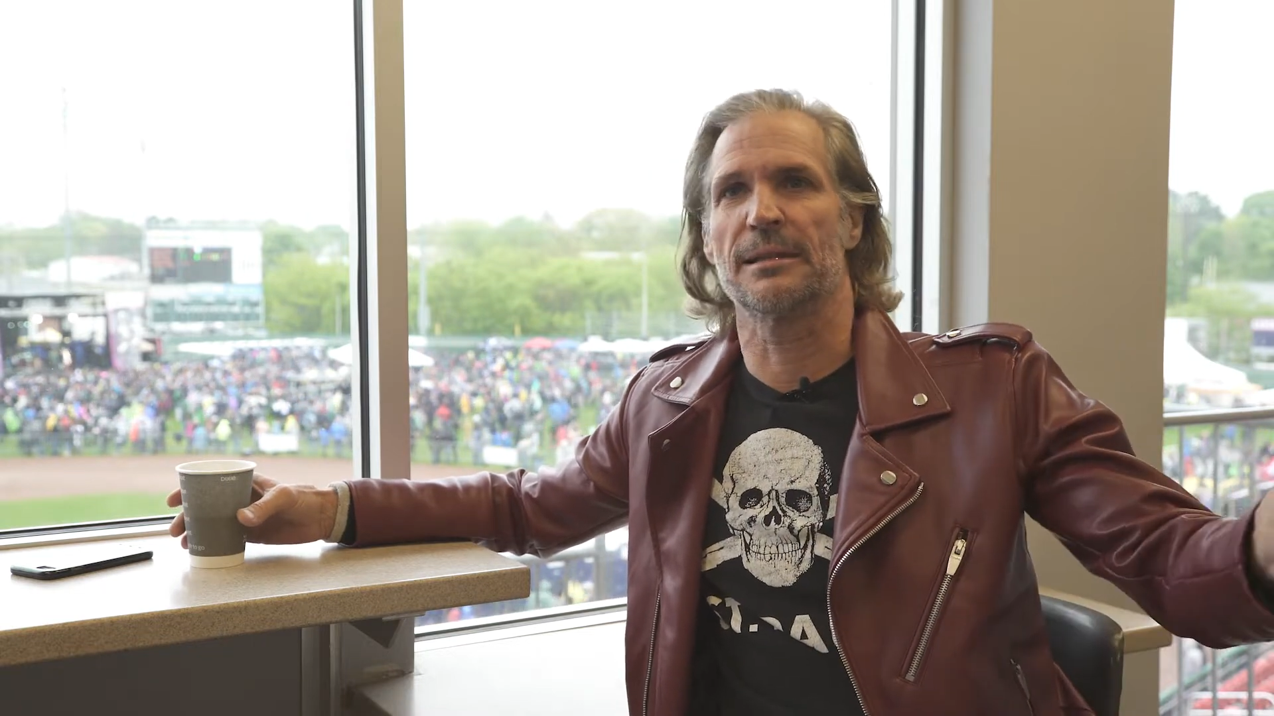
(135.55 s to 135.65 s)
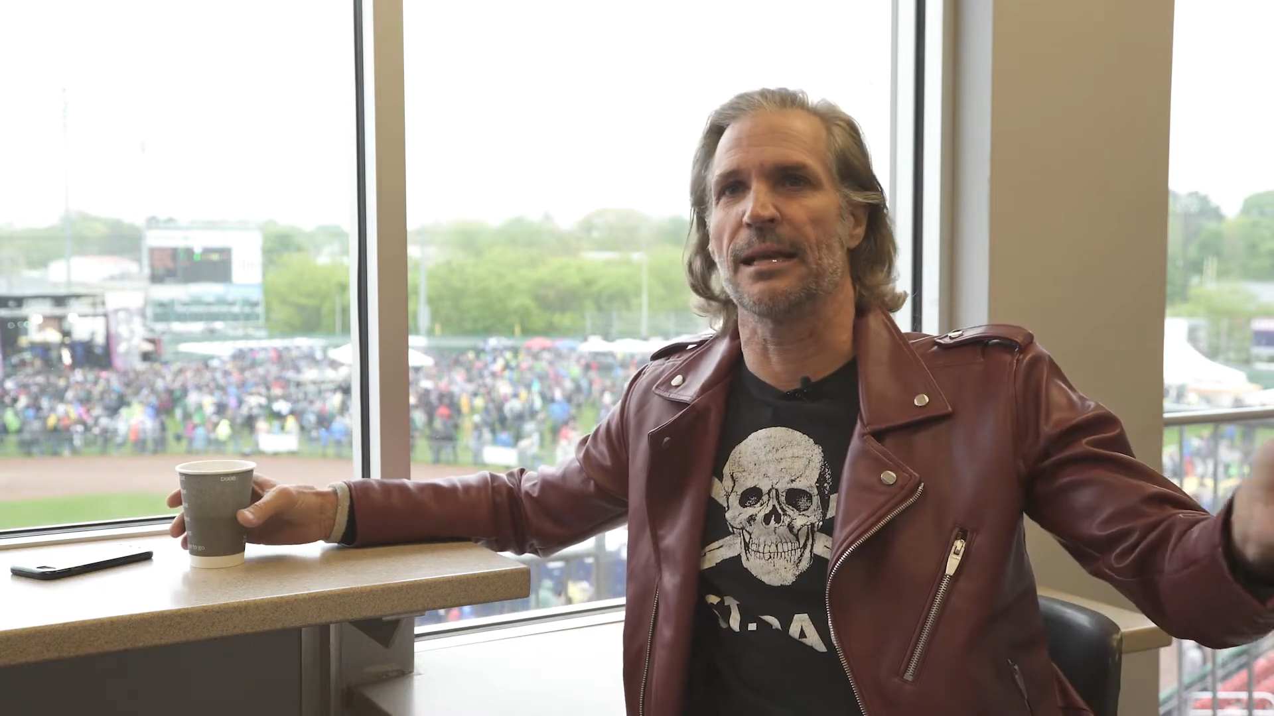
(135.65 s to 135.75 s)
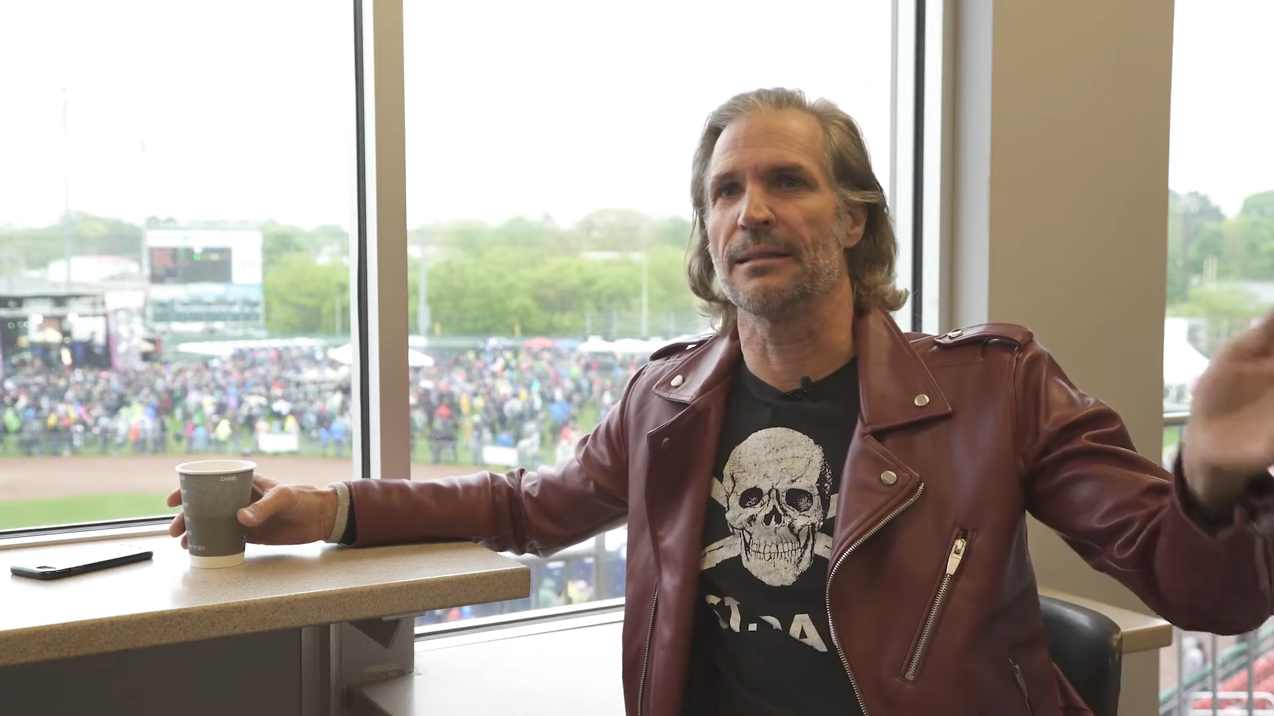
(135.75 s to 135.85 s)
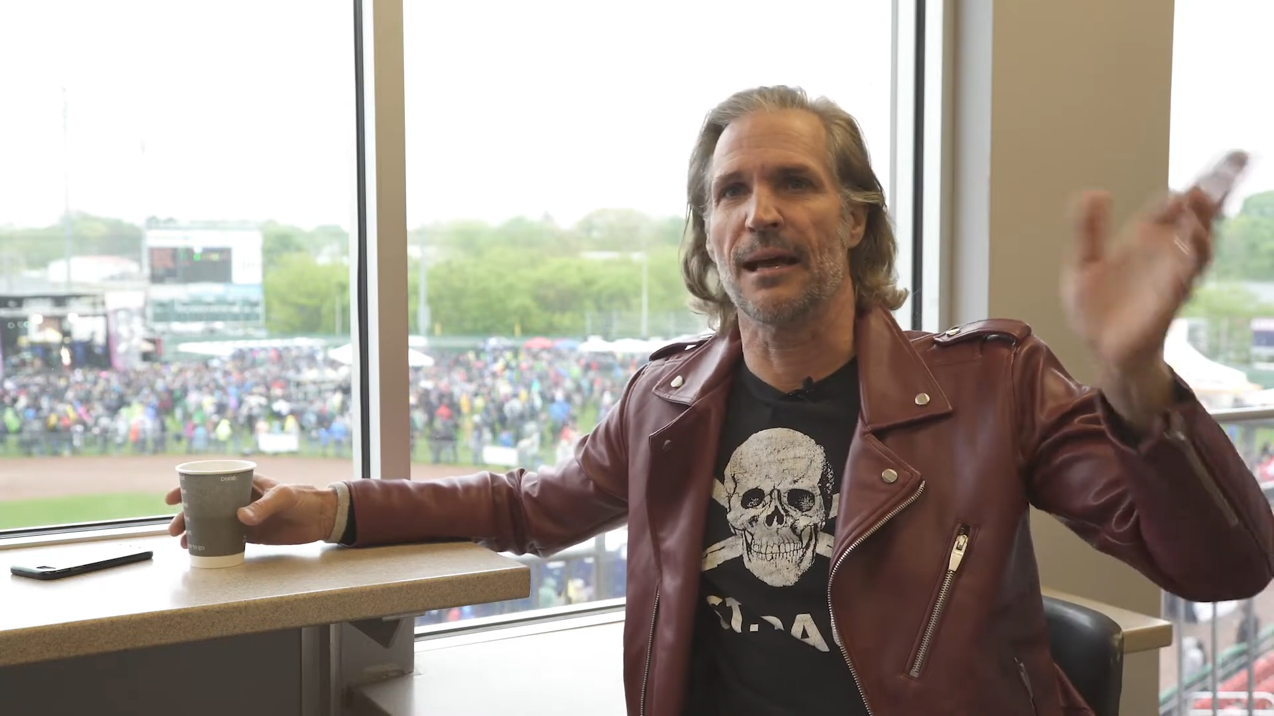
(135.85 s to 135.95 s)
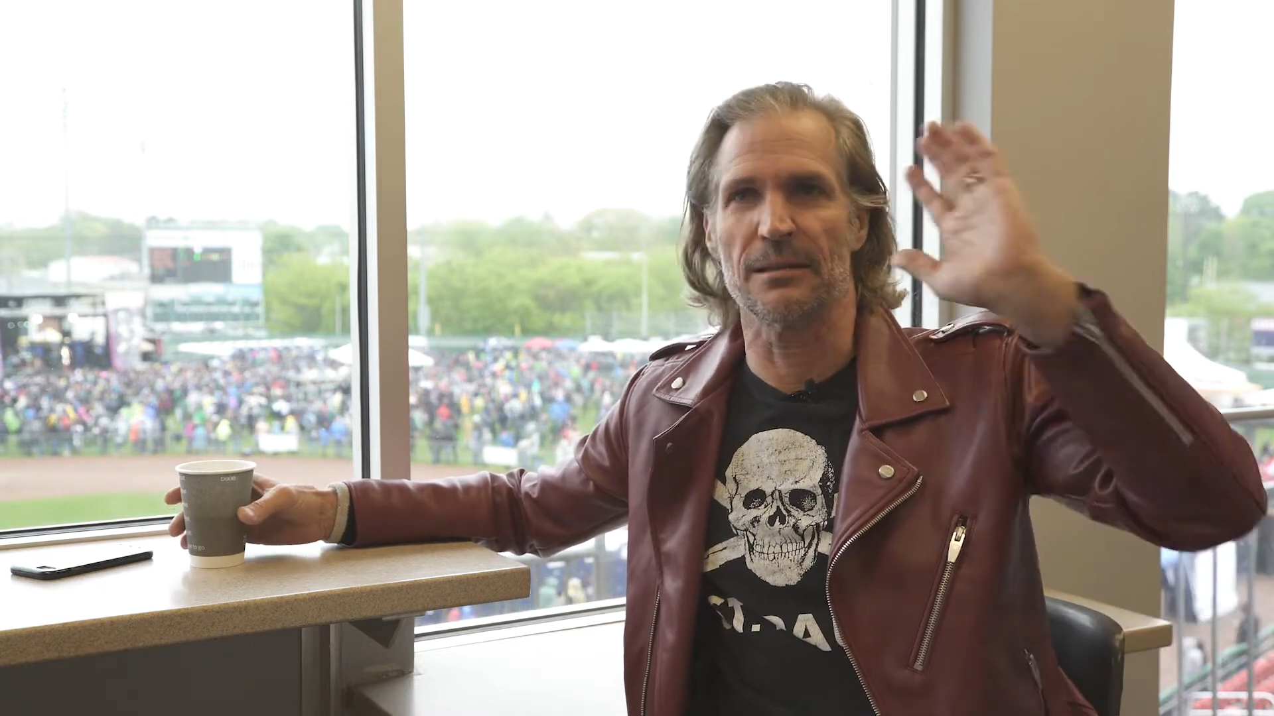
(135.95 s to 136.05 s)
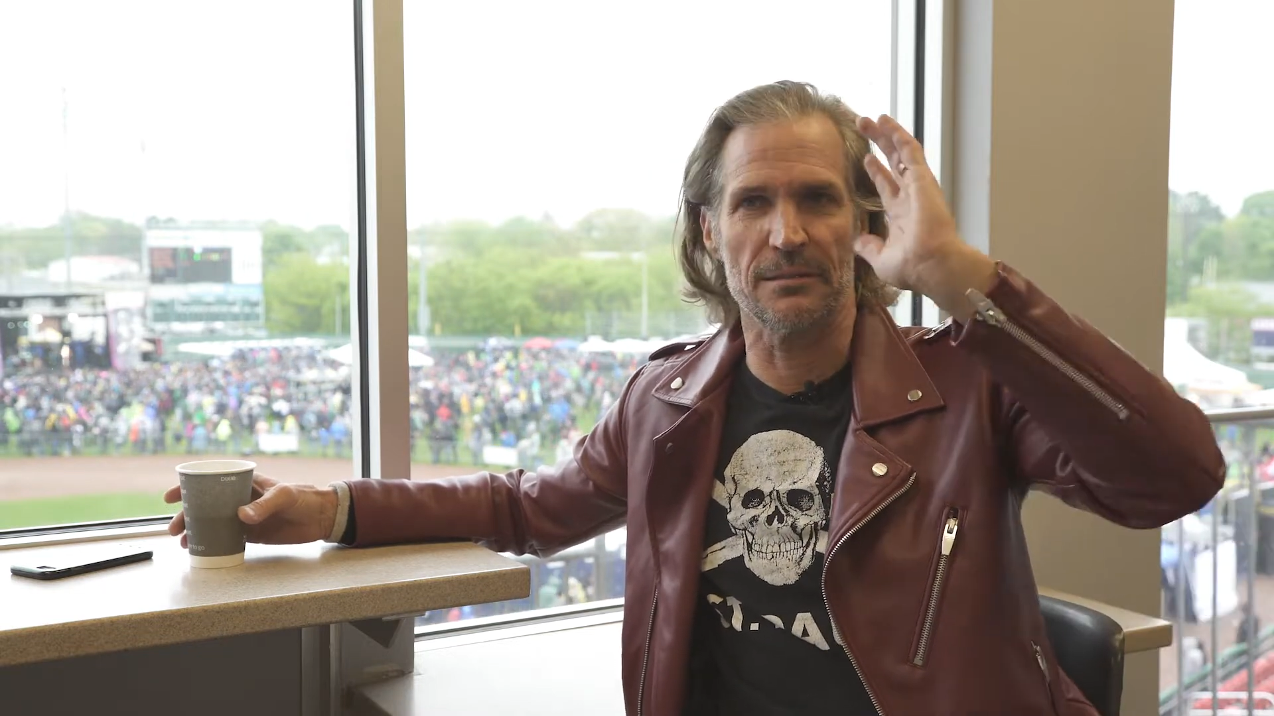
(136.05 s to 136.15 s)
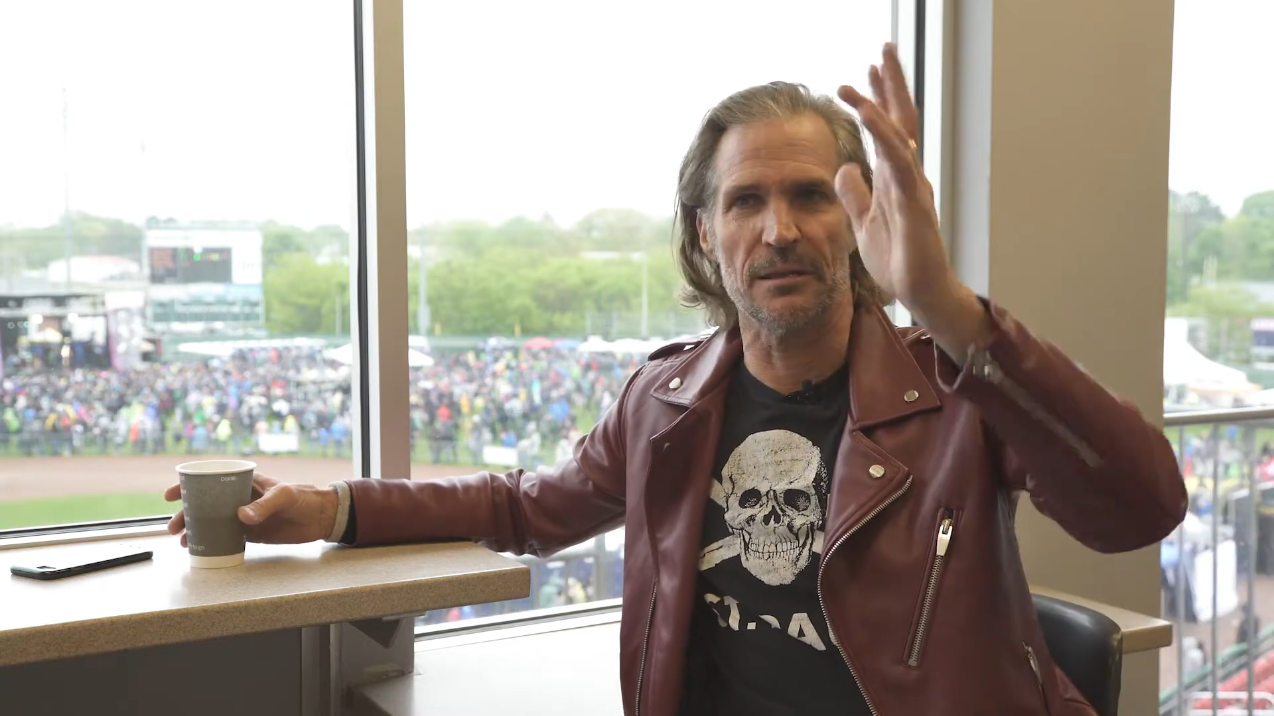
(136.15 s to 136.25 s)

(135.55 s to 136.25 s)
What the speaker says: 10,000